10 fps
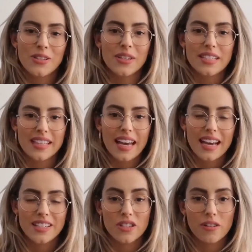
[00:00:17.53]
So
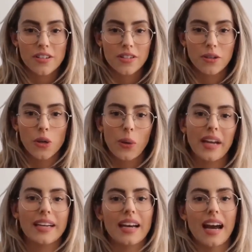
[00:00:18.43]
today I just thought I'd do a
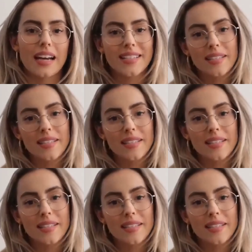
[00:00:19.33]
quick uh,